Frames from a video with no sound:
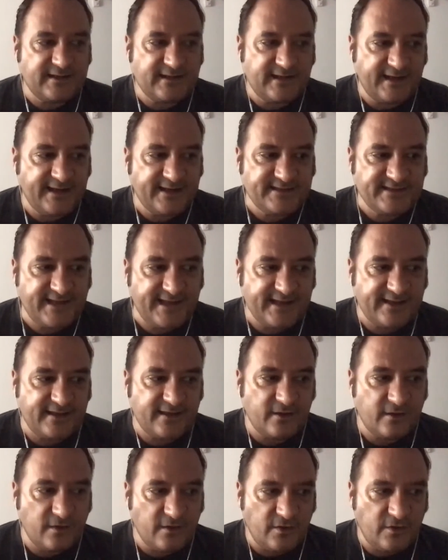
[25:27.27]
he said,
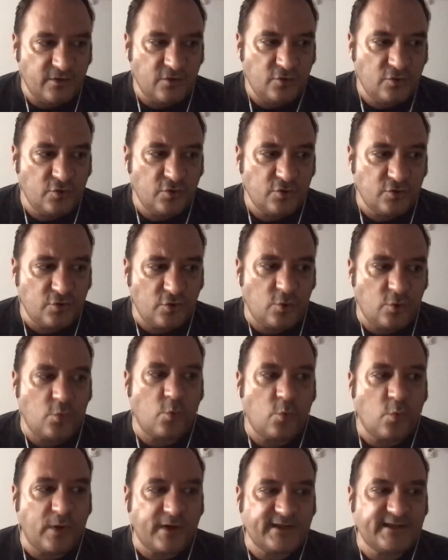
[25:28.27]
do you know
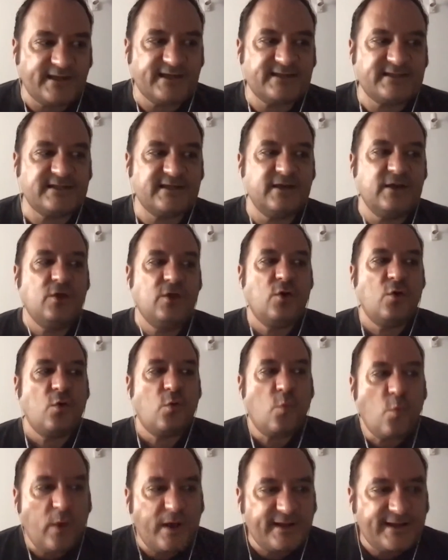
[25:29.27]
what is
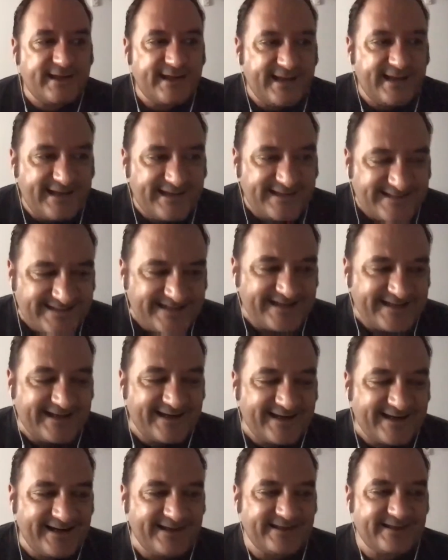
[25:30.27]
one
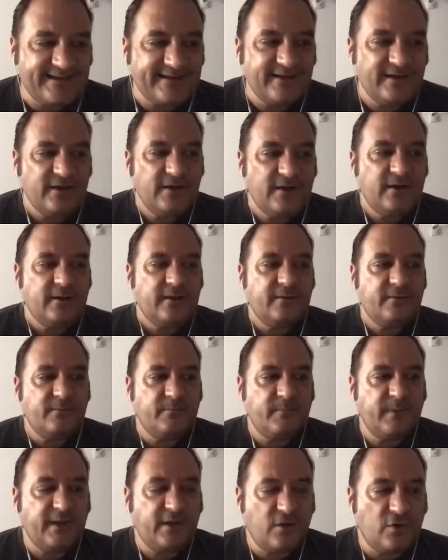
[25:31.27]
secret
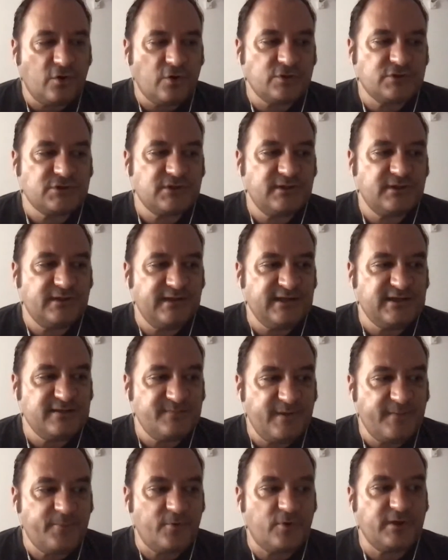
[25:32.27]
because these
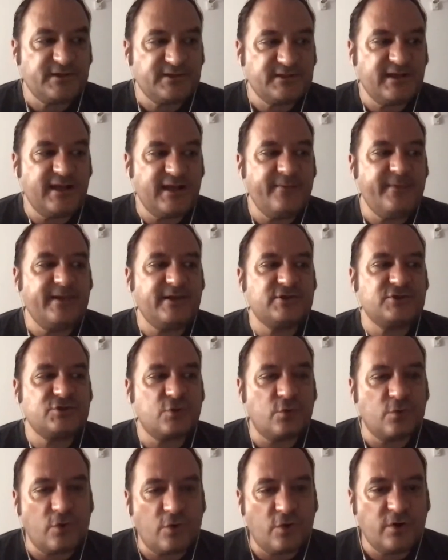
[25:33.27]
people is living
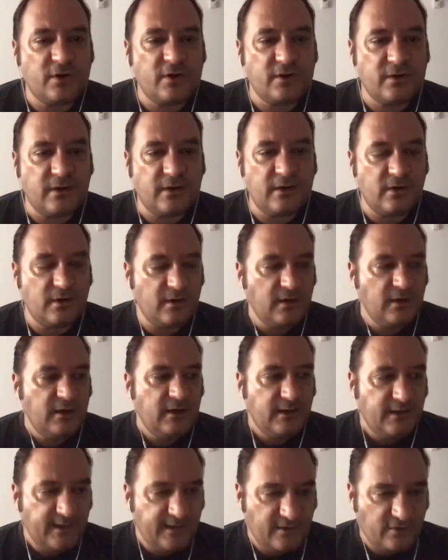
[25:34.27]
so long?
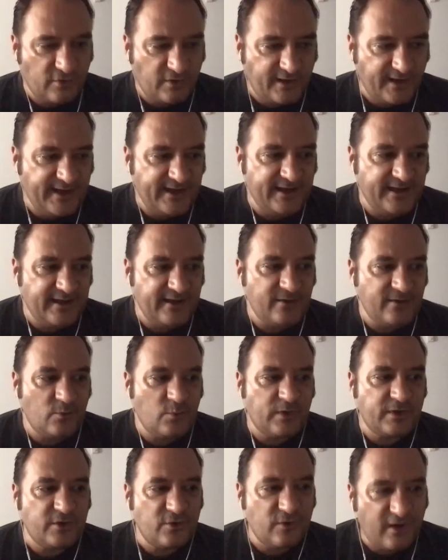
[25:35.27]
It's okay
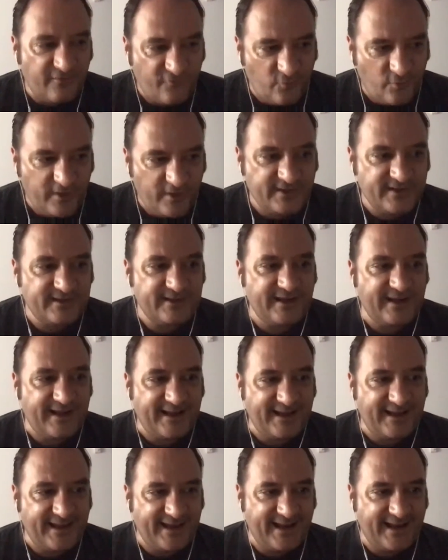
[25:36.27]
what you have written, the
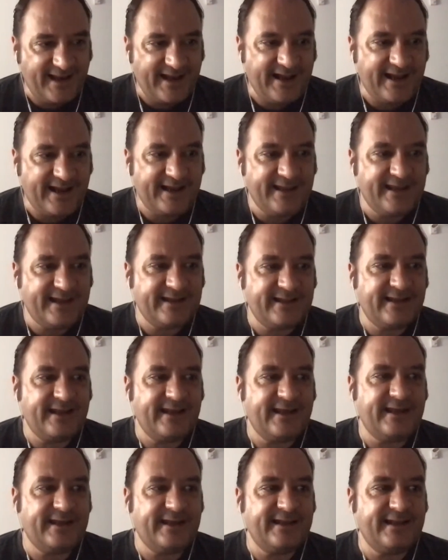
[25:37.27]
Ikigai and
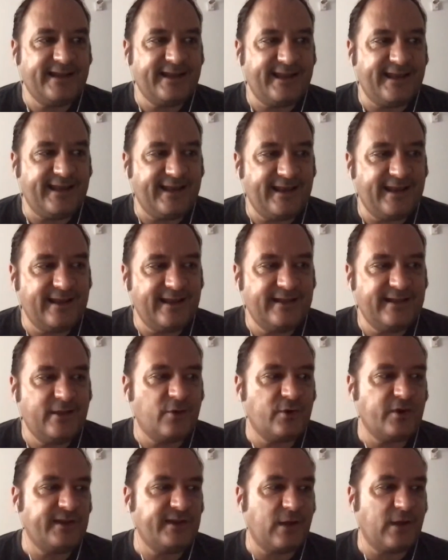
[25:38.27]
the
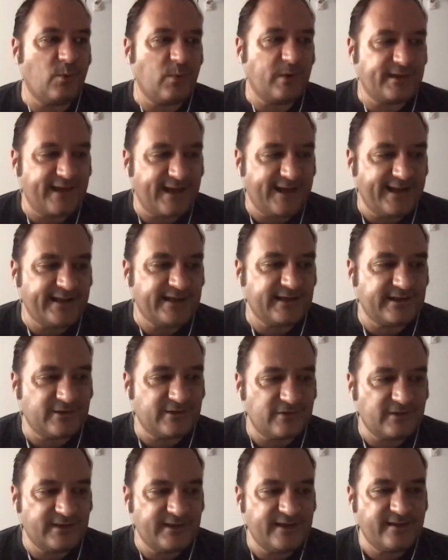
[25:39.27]
Okinawa Diet and
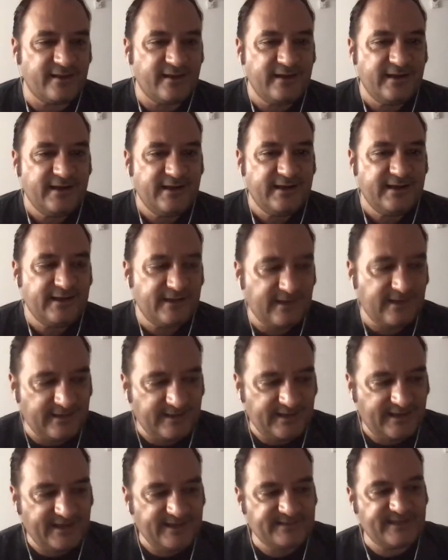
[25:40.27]
all this. And
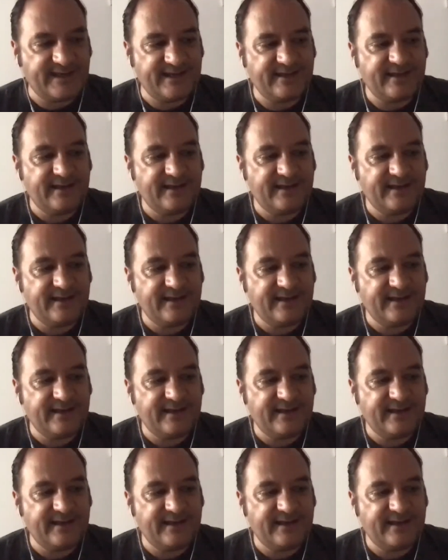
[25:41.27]
he said,